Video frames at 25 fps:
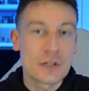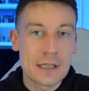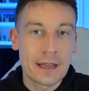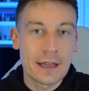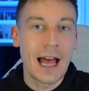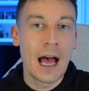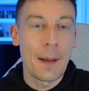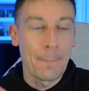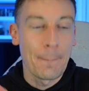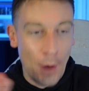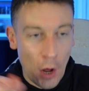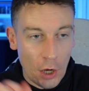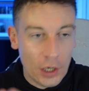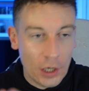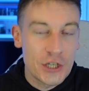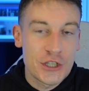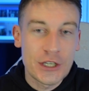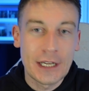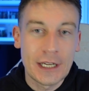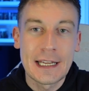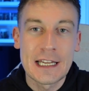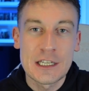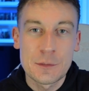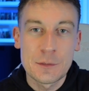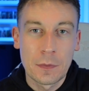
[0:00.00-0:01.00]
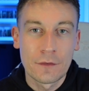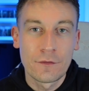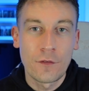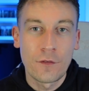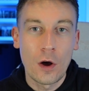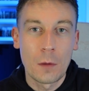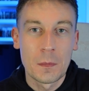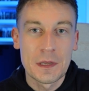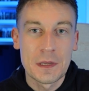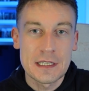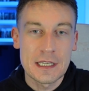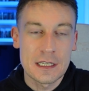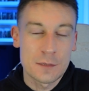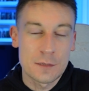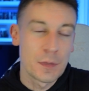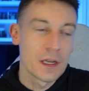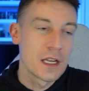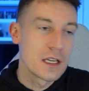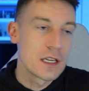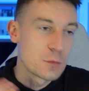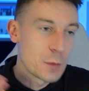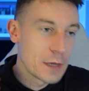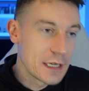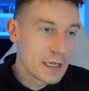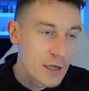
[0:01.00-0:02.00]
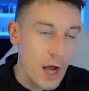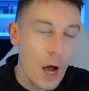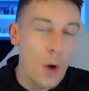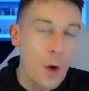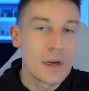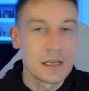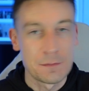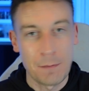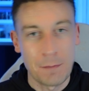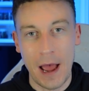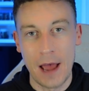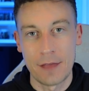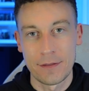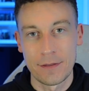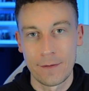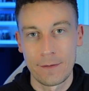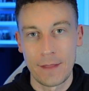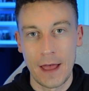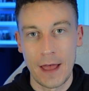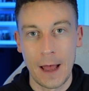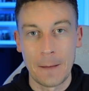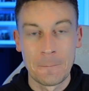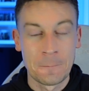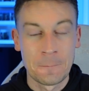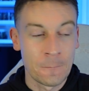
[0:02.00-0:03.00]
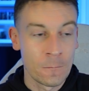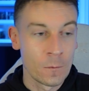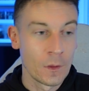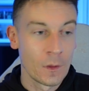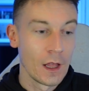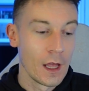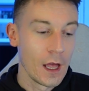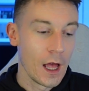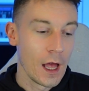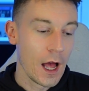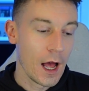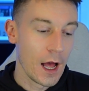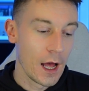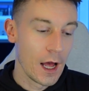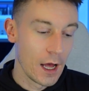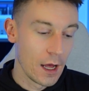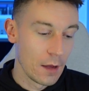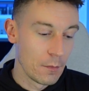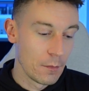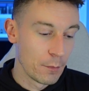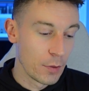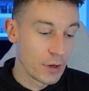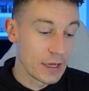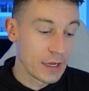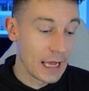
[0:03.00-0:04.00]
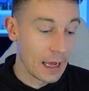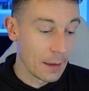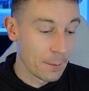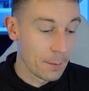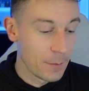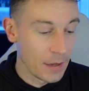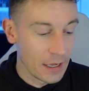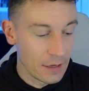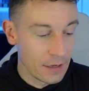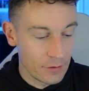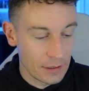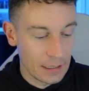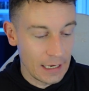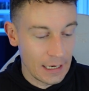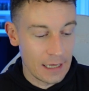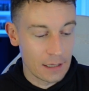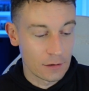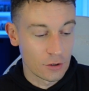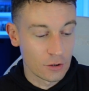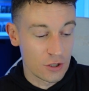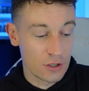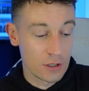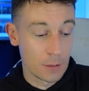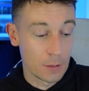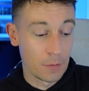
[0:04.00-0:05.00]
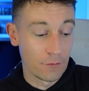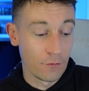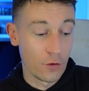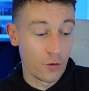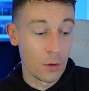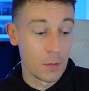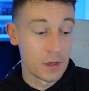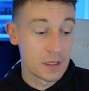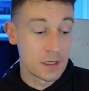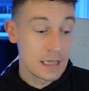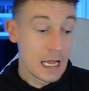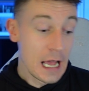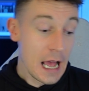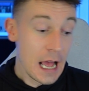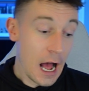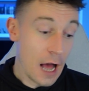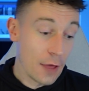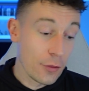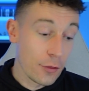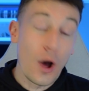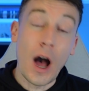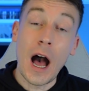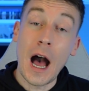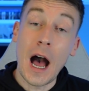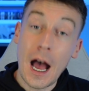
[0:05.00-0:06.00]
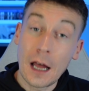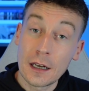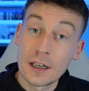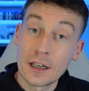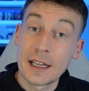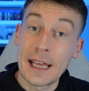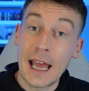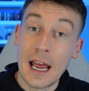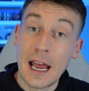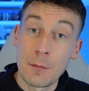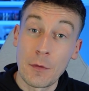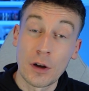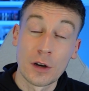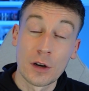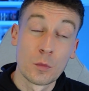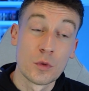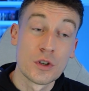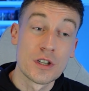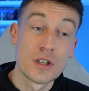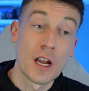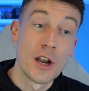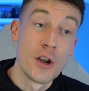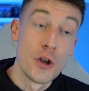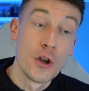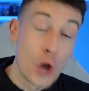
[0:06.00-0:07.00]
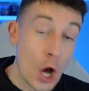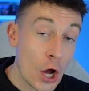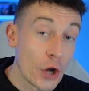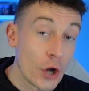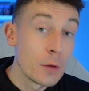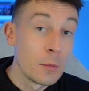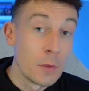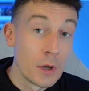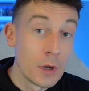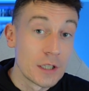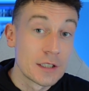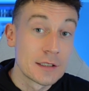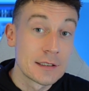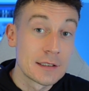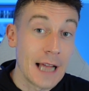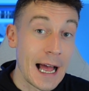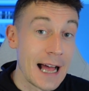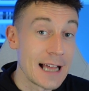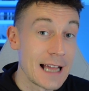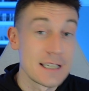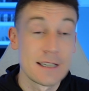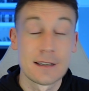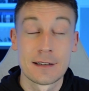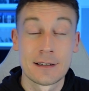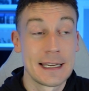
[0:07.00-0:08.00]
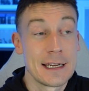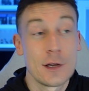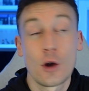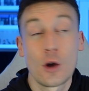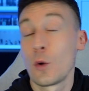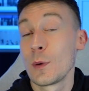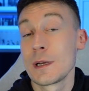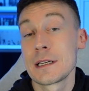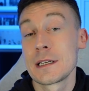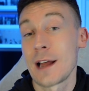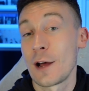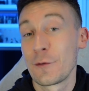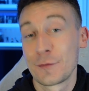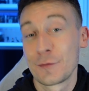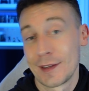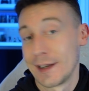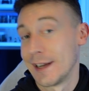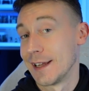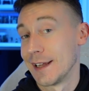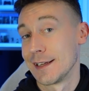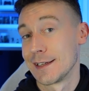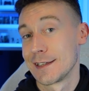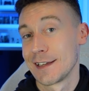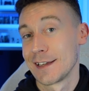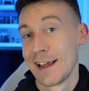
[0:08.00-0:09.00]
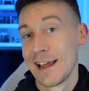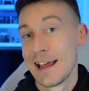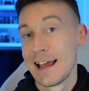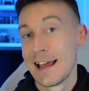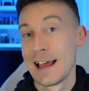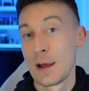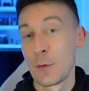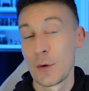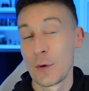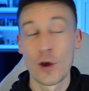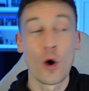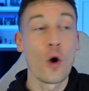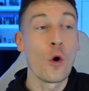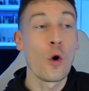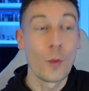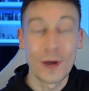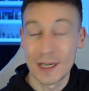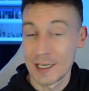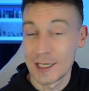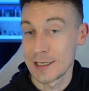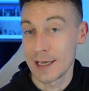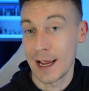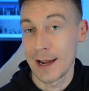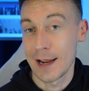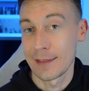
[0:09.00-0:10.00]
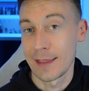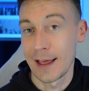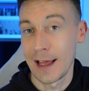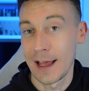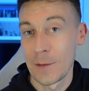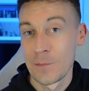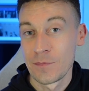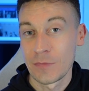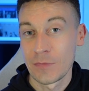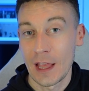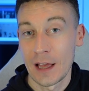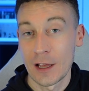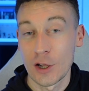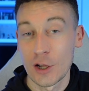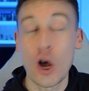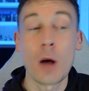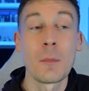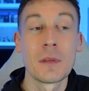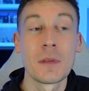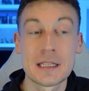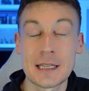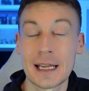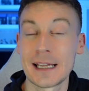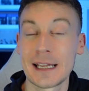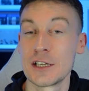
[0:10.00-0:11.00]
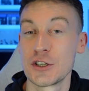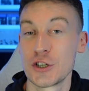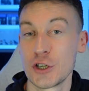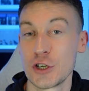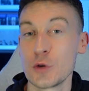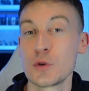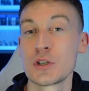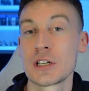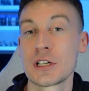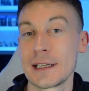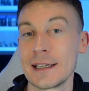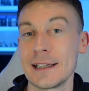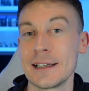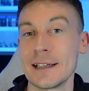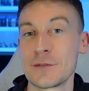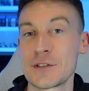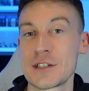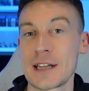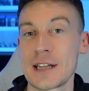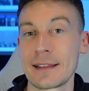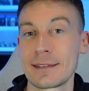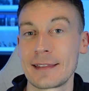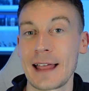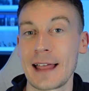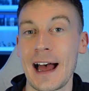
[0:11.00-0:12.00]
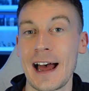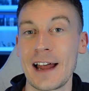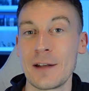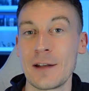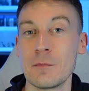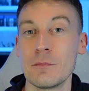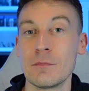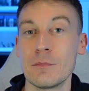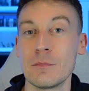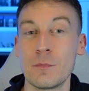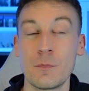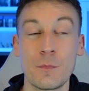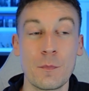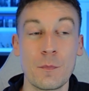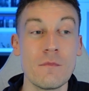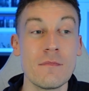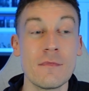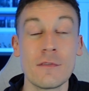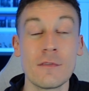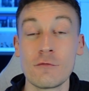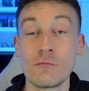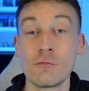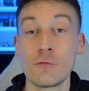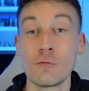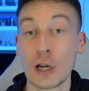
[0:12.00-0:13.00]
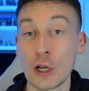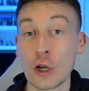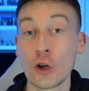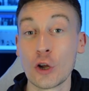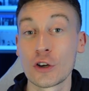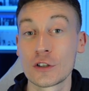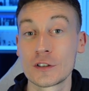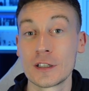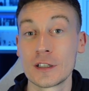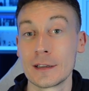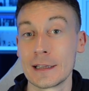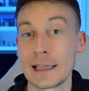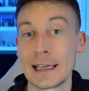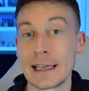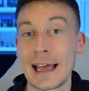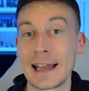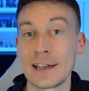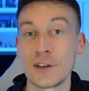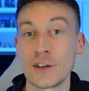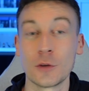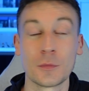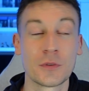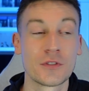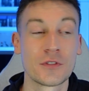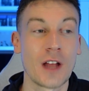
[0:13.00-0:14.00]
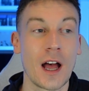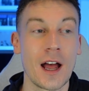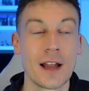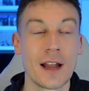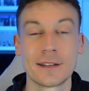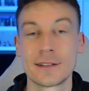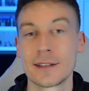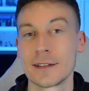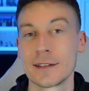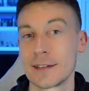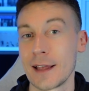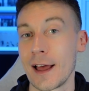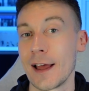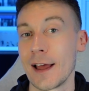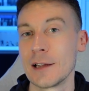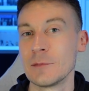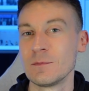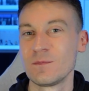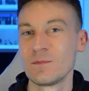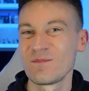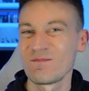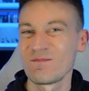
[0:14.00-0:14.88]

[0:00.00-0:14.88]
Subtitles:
to, that, polishing his performances, because we know he's better than that. But yeah, bit of a lacklustre performance. I thought Haaland came on and was anonymous, as he always often is. We always say that, and commentators usually have said that and reluctantly end up starting to say,